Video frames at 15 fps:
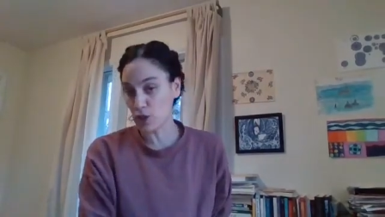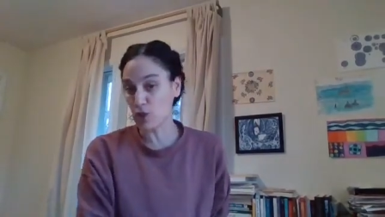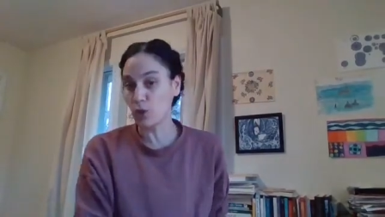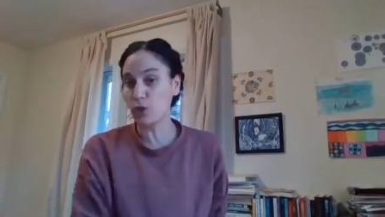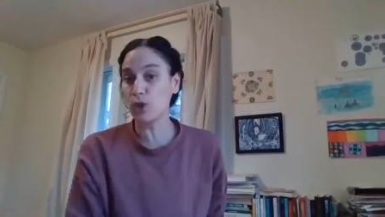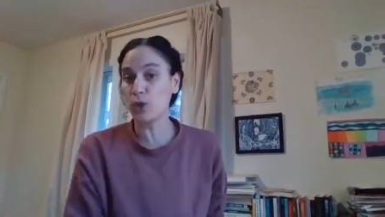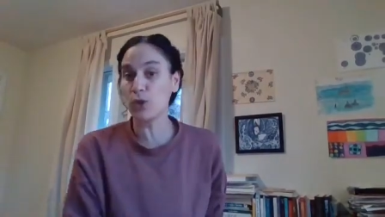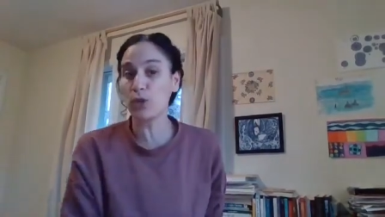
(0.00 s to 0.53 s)
So
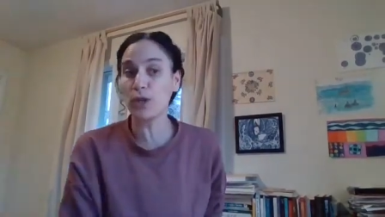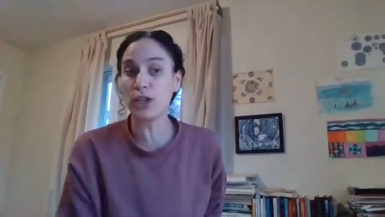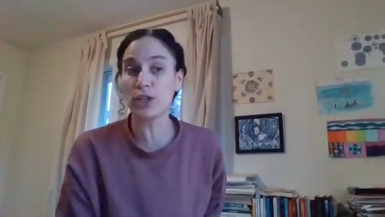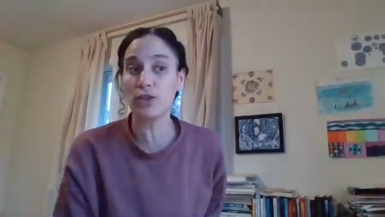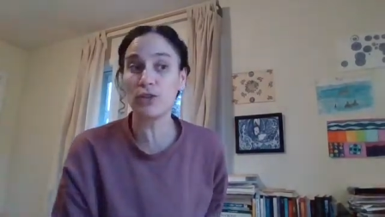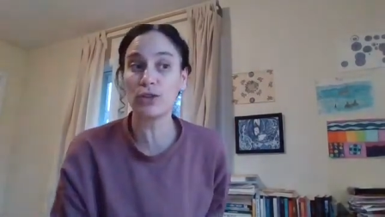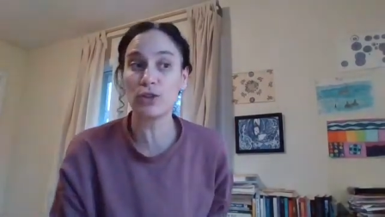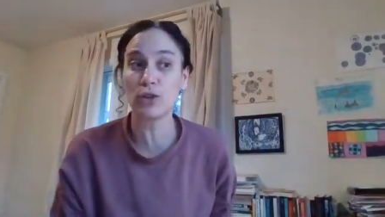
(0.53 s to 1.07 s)
you
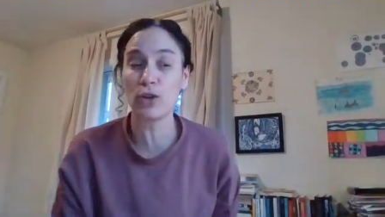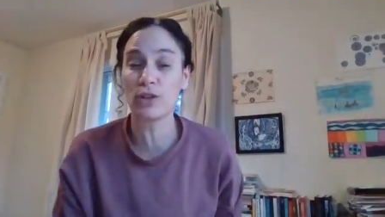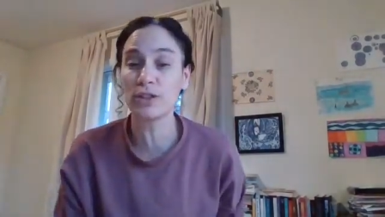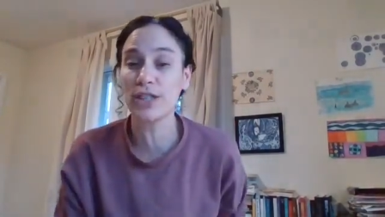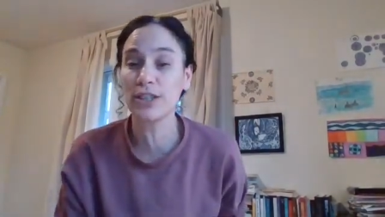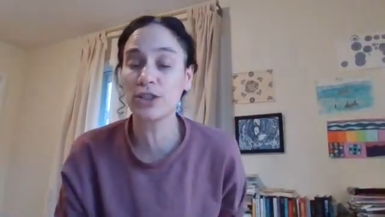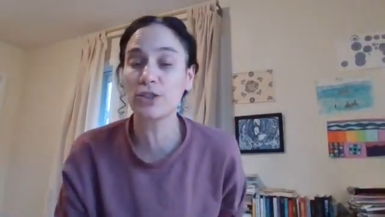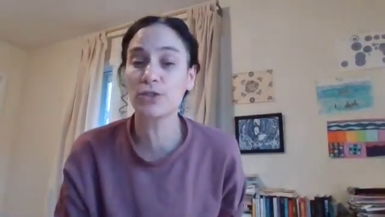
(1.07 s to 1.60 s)
can
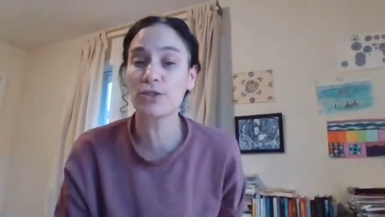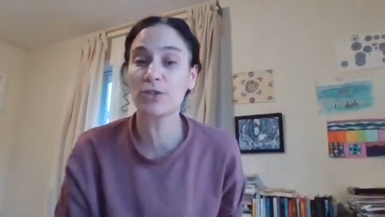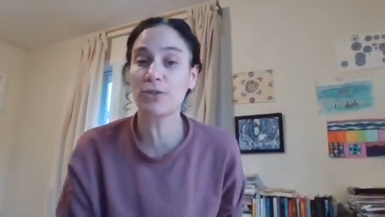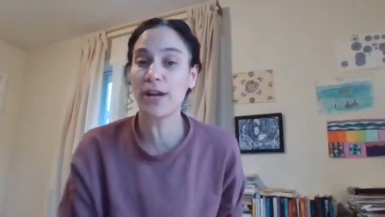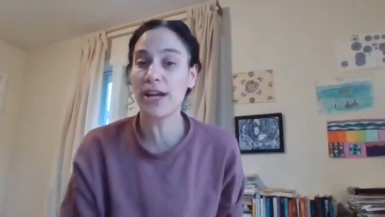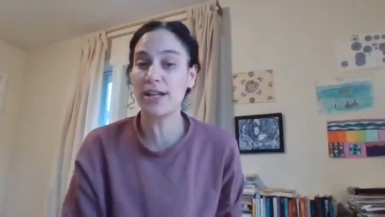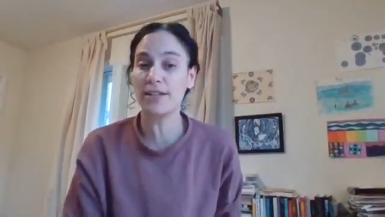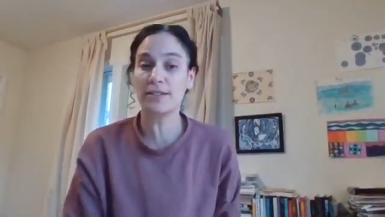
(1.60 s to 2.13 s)
contact your
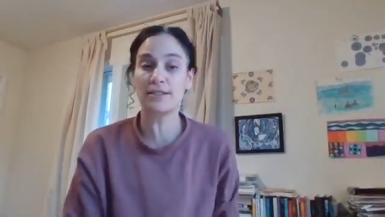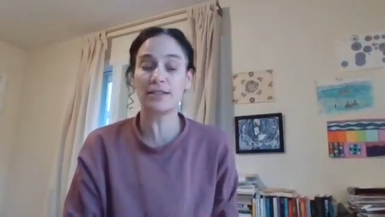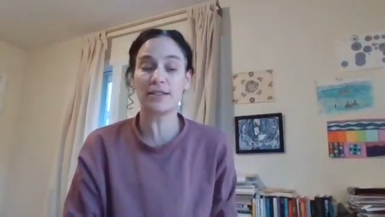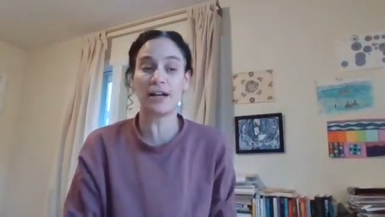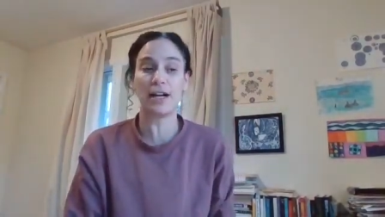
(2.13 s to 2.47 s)
grant